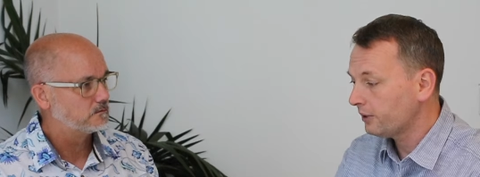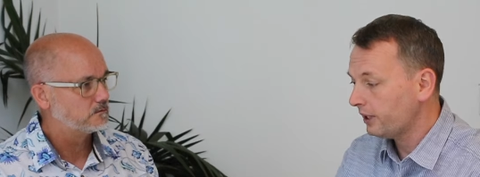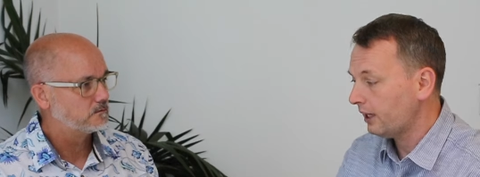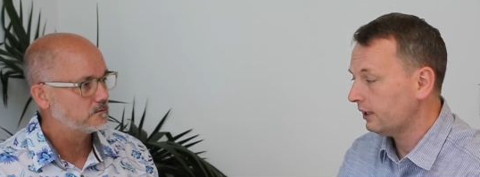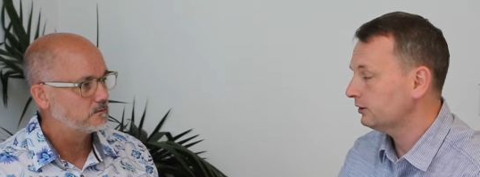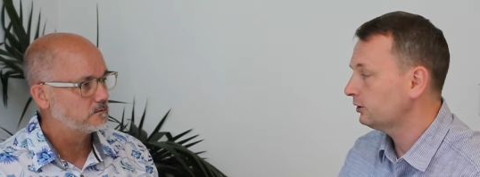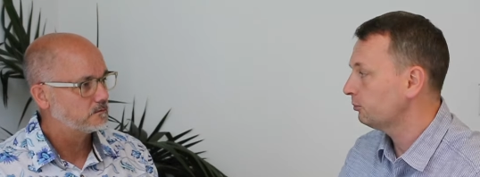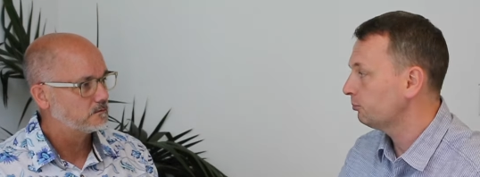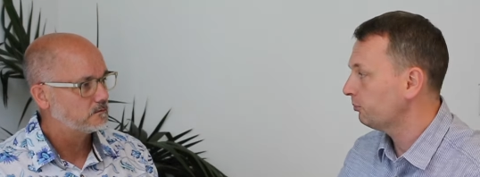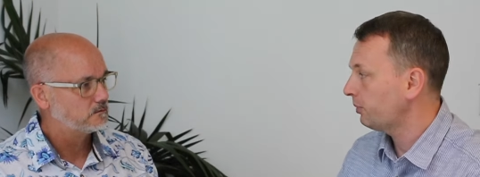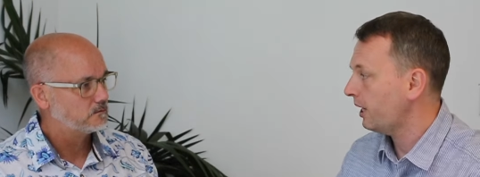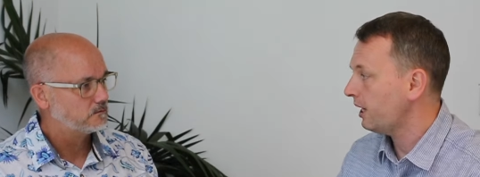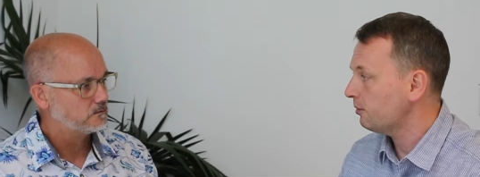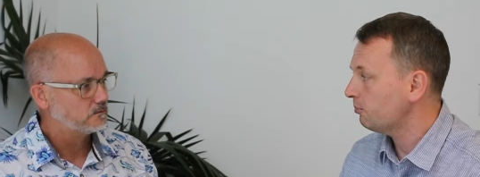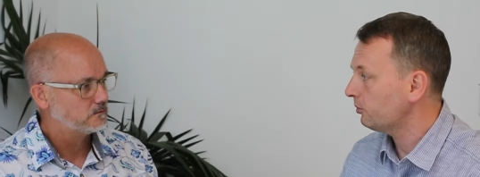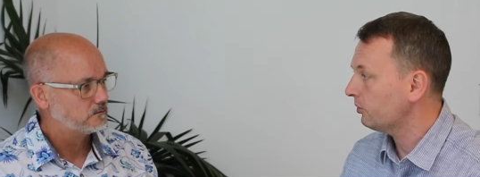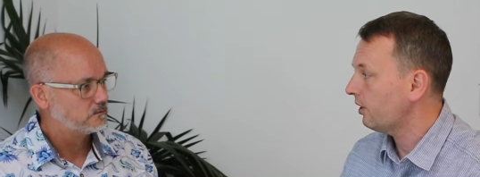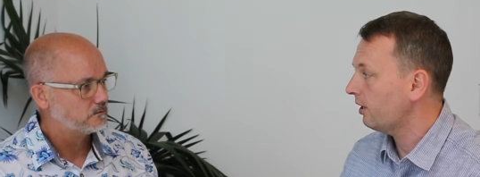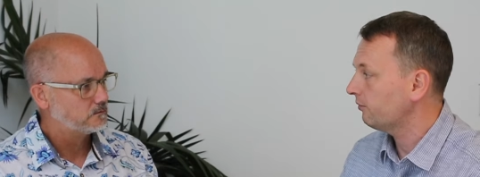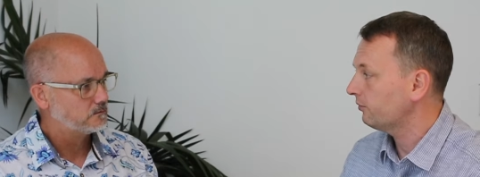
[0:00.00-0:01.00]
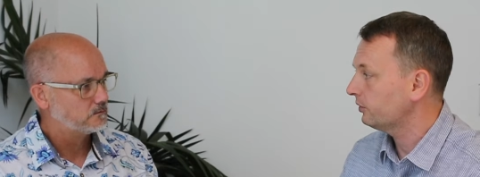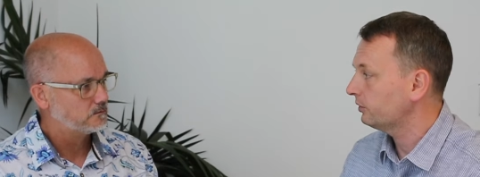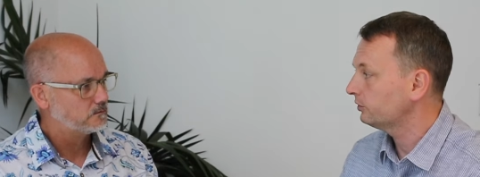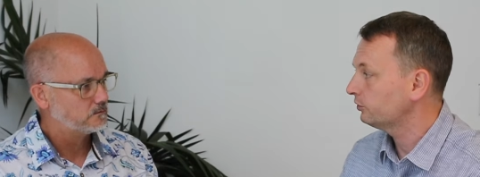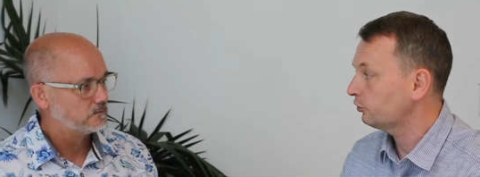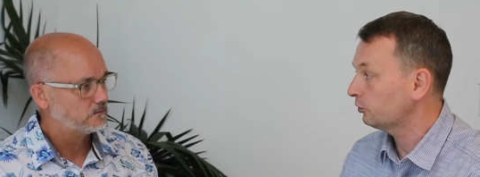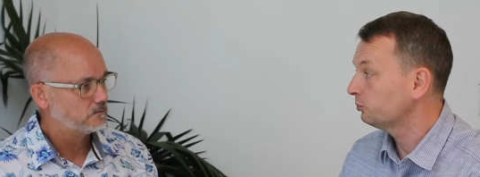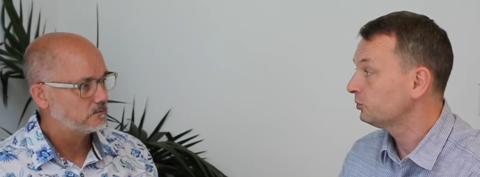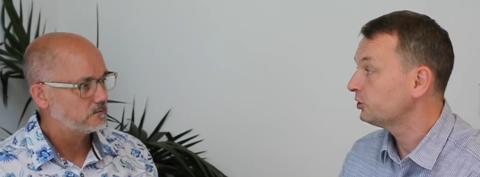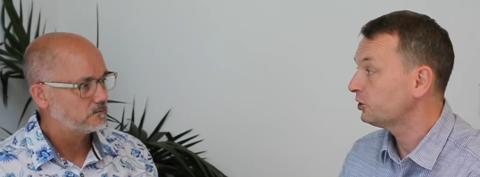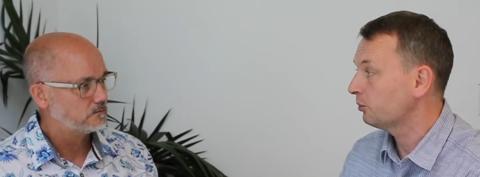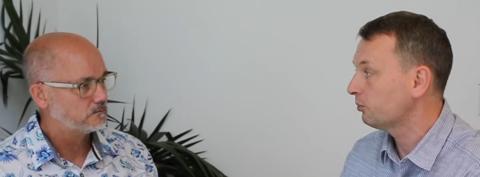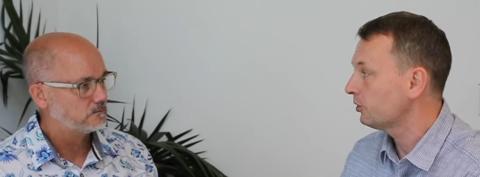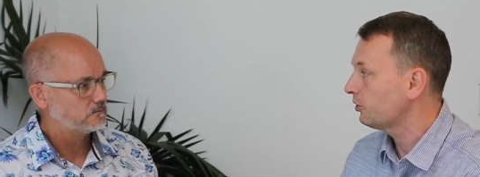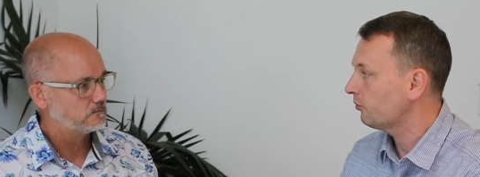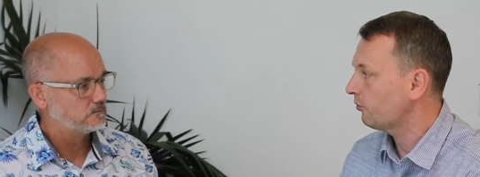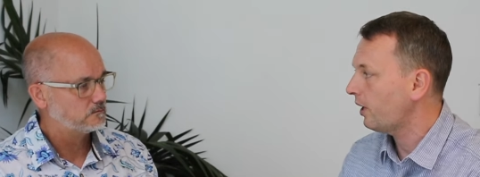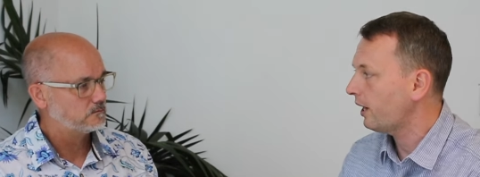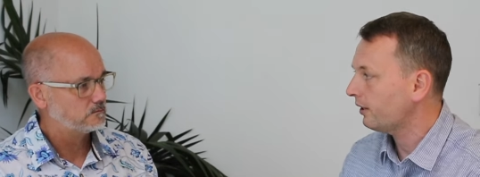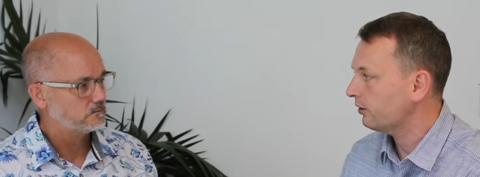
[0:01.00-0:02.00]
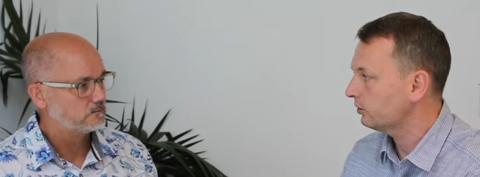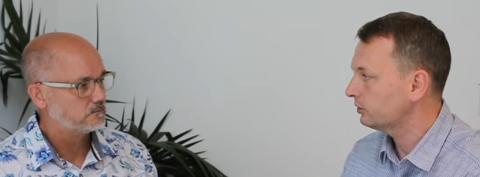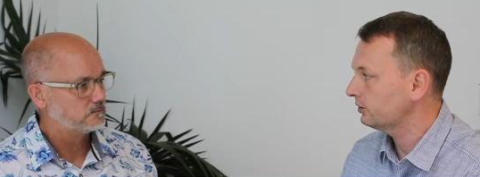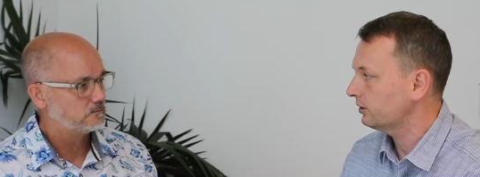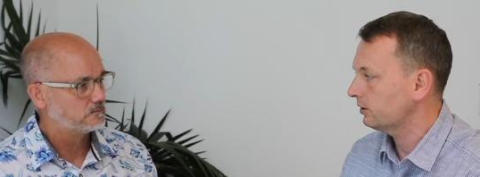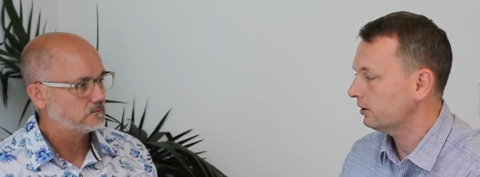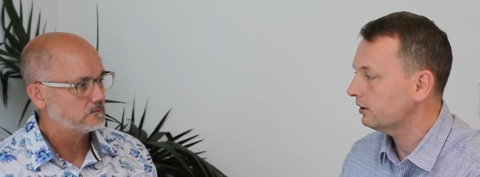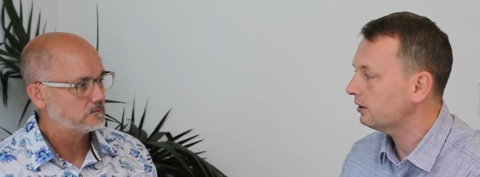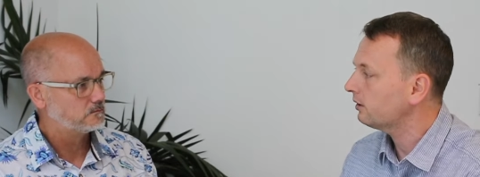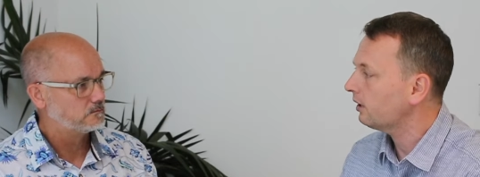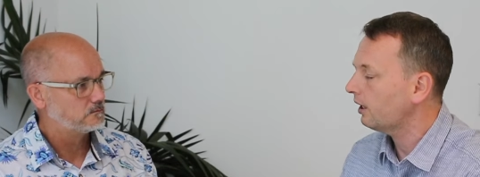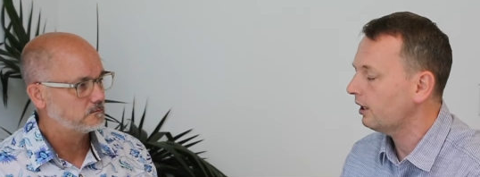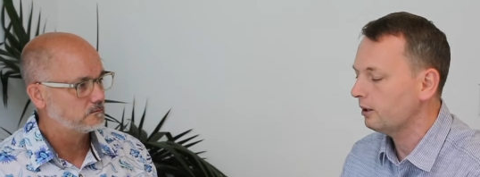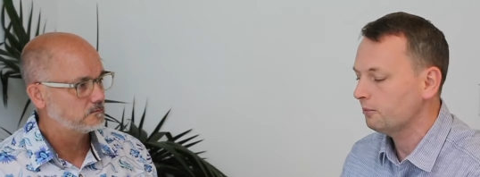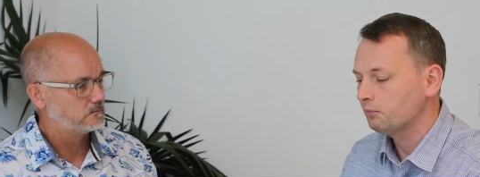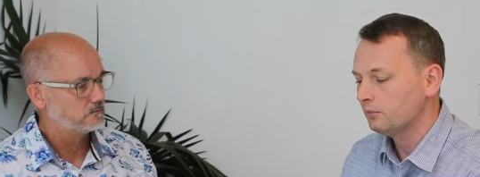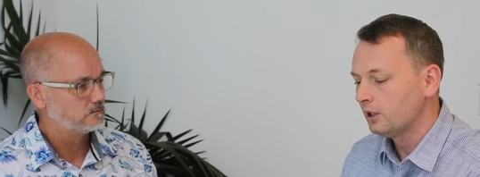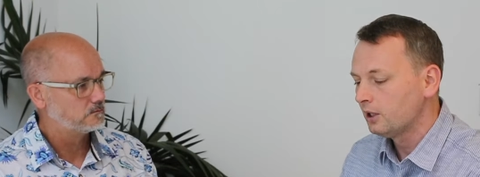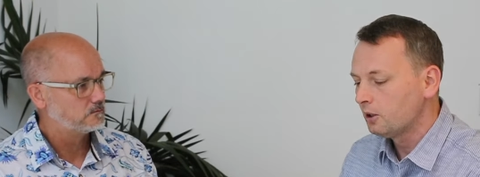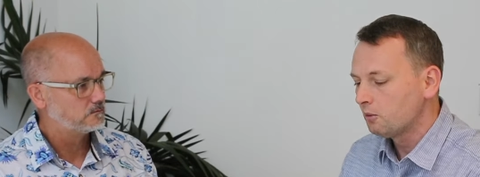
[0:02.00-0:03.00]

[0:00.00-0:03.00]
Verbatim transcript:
Speaker 1: we had some paper evidence from some of the records at the time.